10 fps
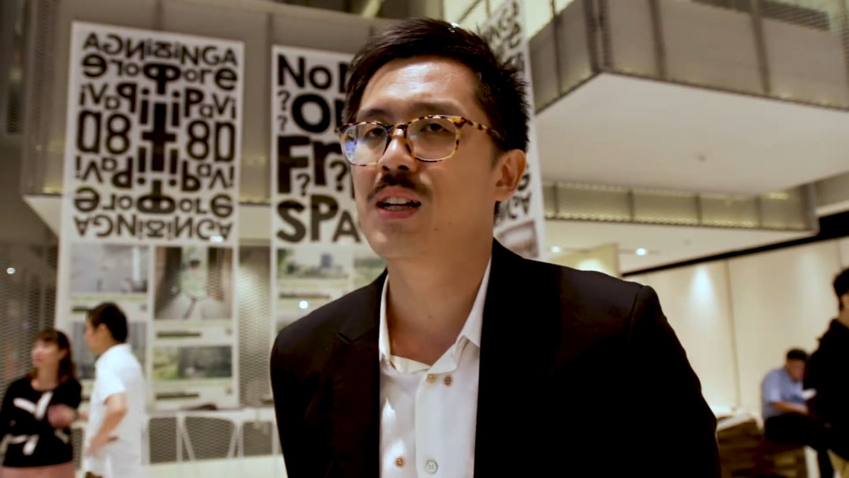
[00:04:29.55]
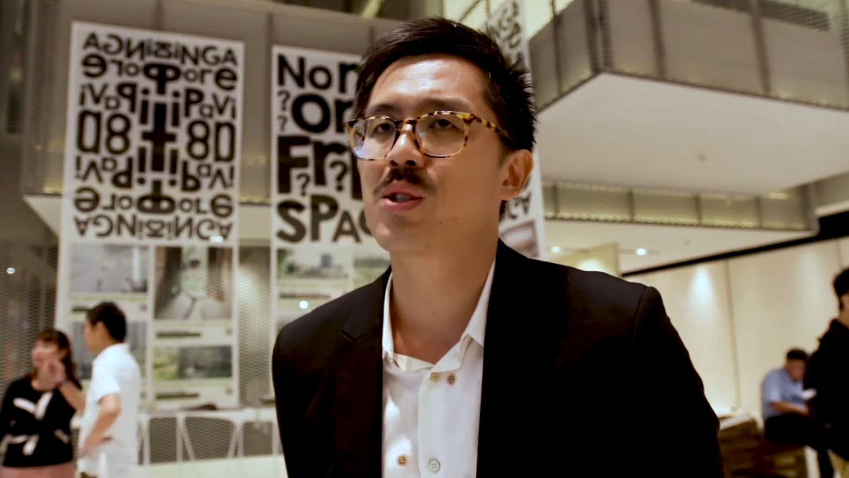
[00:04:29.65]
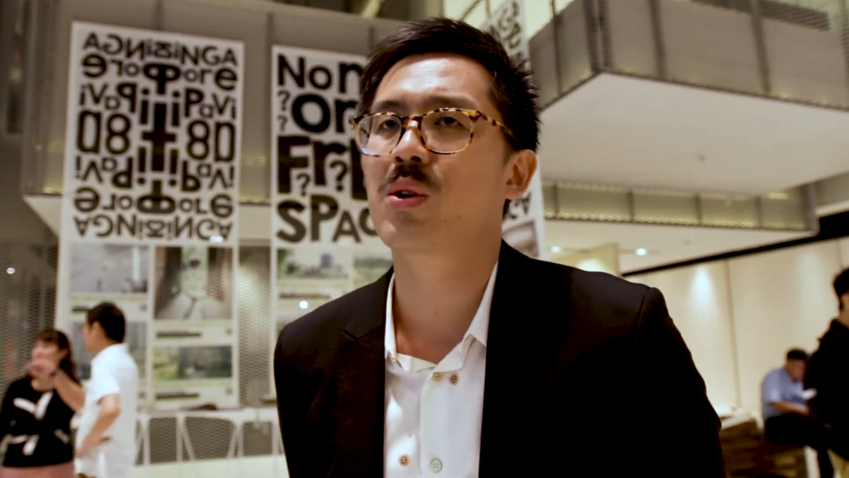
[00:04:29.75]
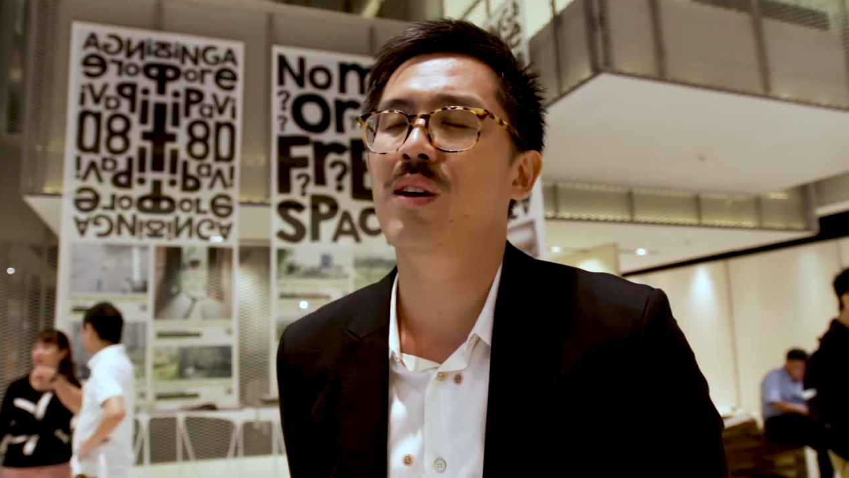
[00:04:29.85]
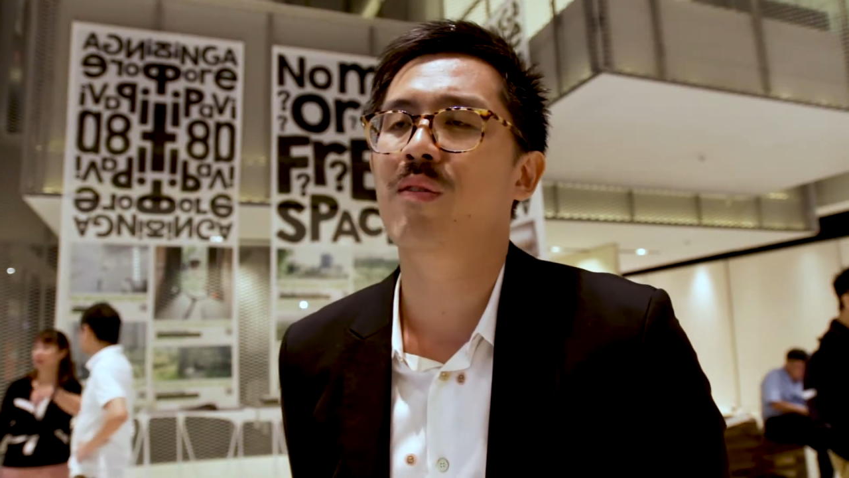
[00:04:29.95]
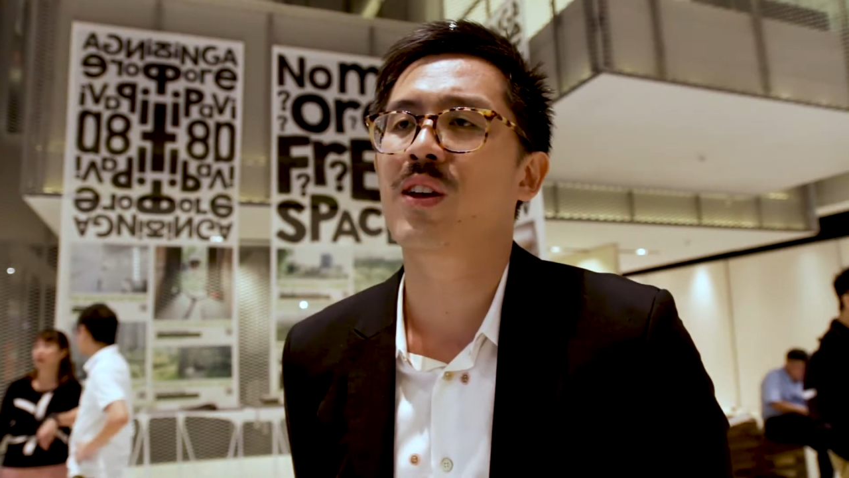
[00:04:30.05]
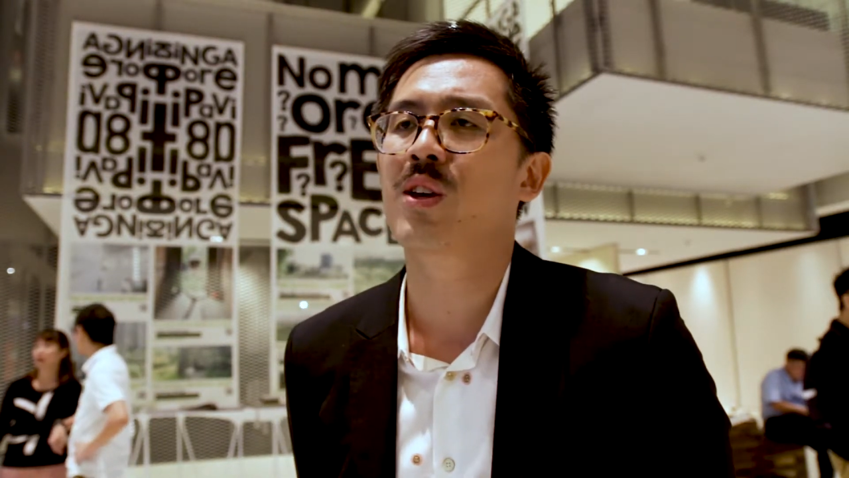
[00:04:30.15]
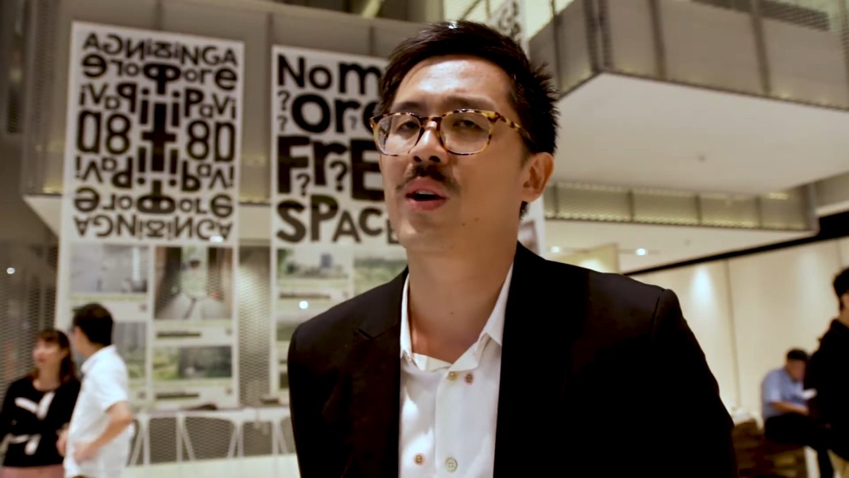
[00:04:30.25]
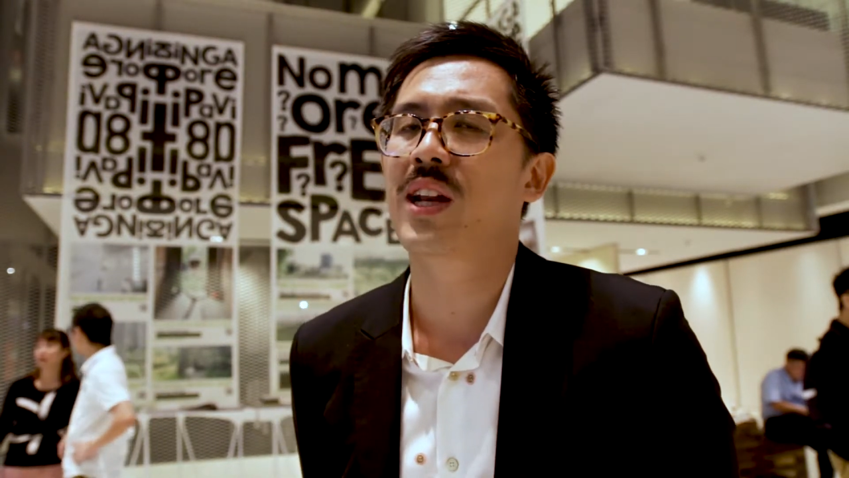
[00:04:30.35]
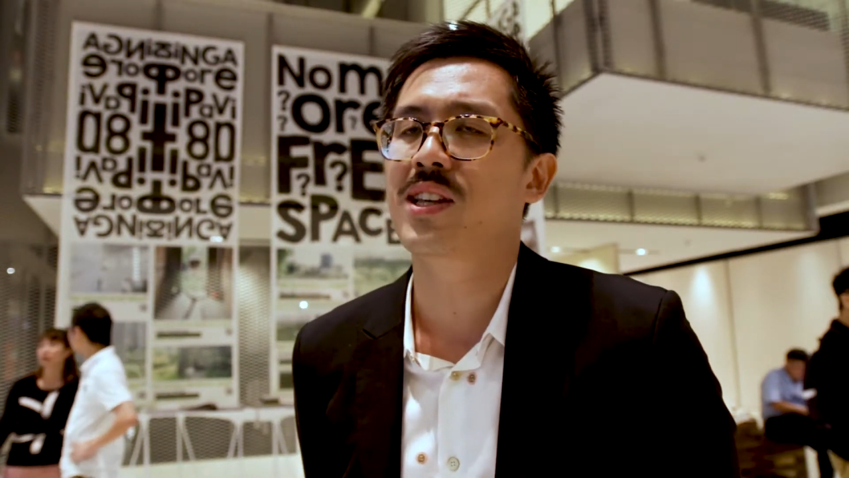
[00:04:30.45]
So giving
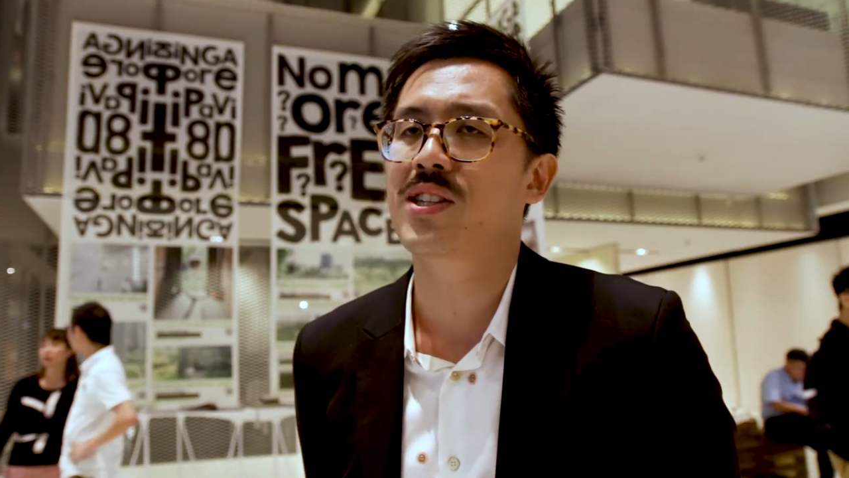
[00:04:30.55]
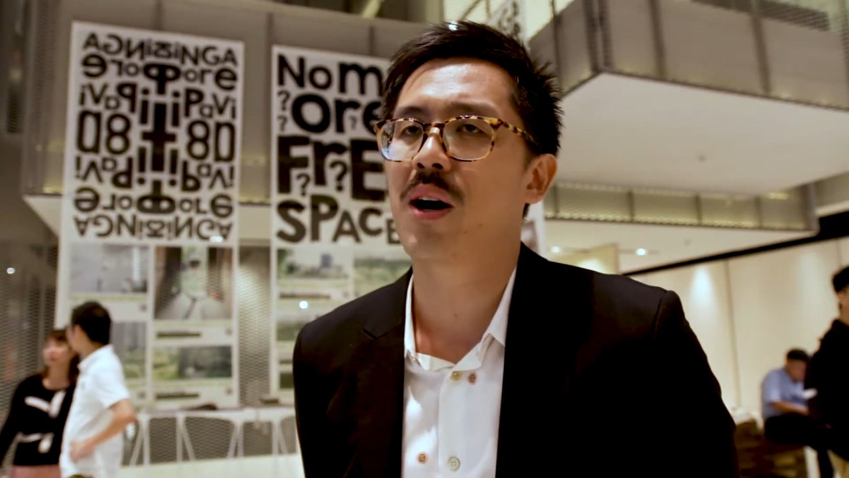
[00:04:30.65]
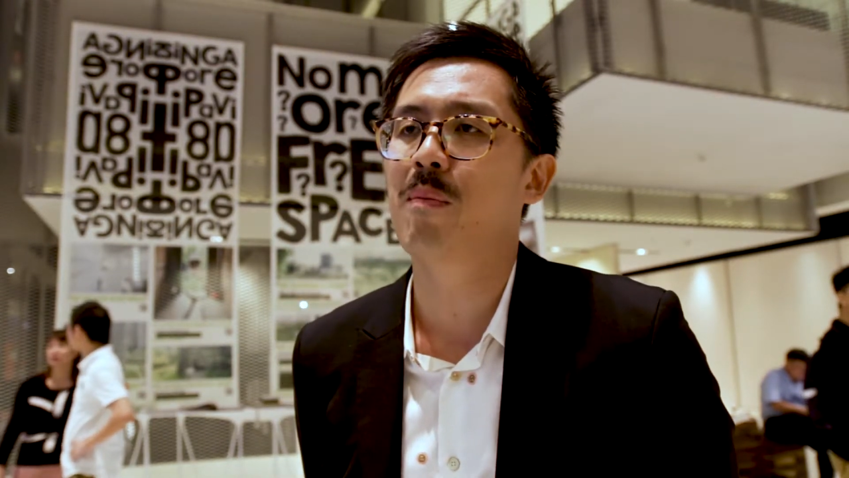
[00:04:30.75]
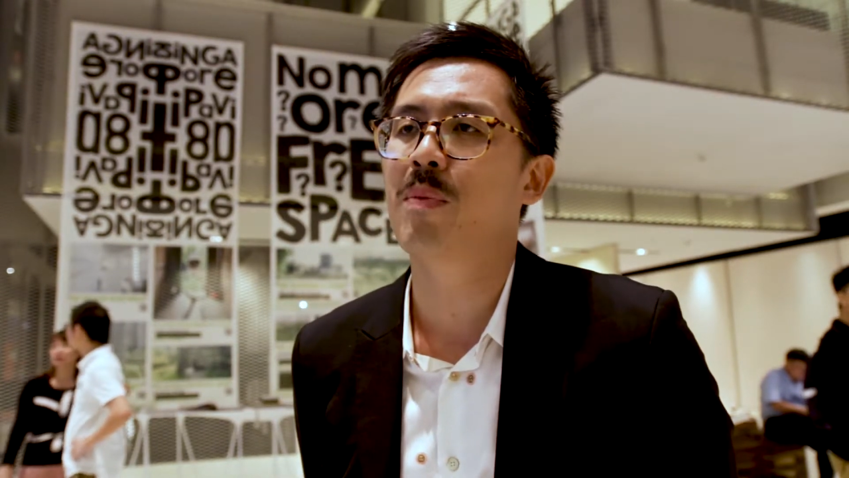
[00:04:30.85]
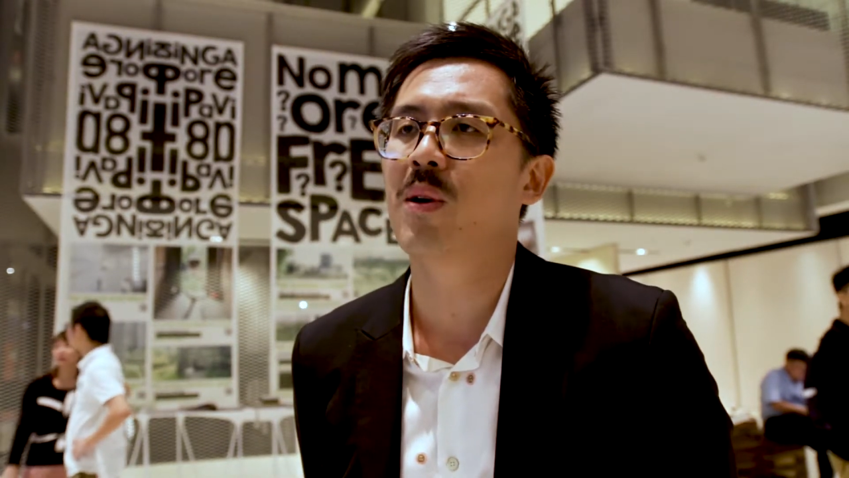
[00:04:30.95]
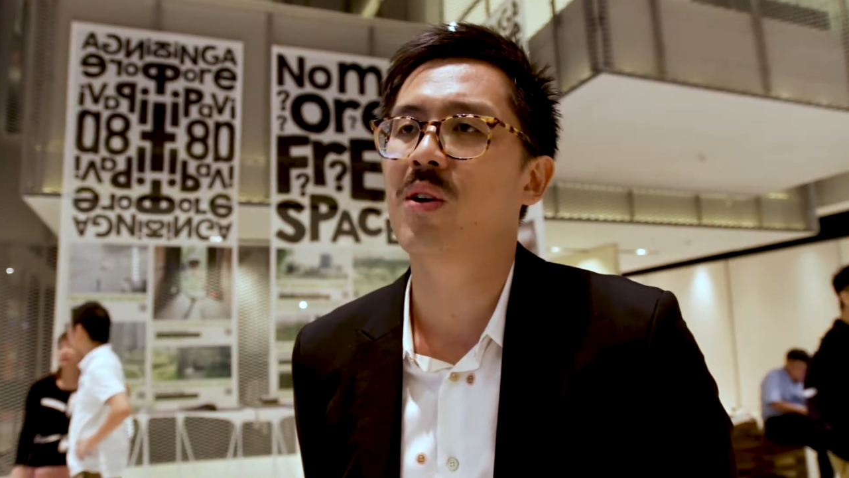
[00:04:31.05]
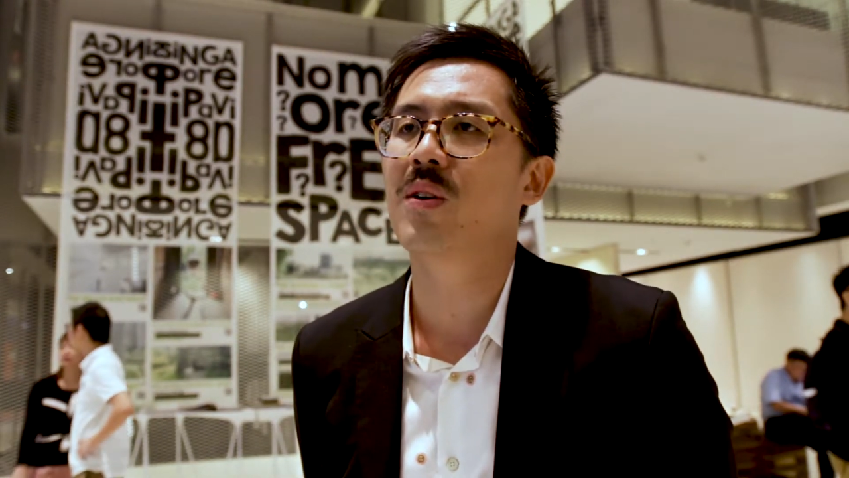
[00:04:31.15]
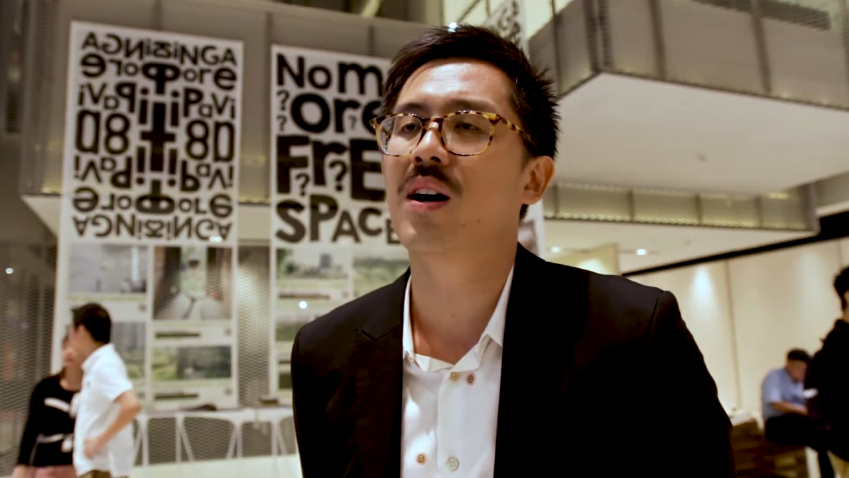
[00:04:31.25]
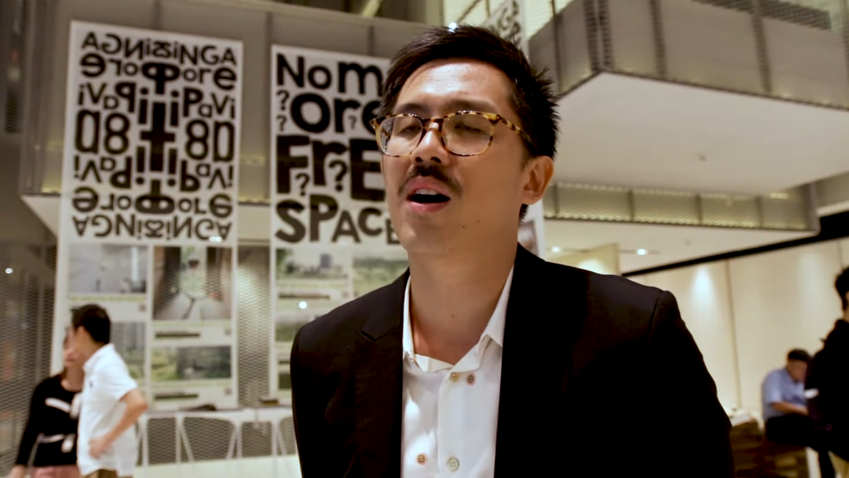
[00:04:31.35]
you an example,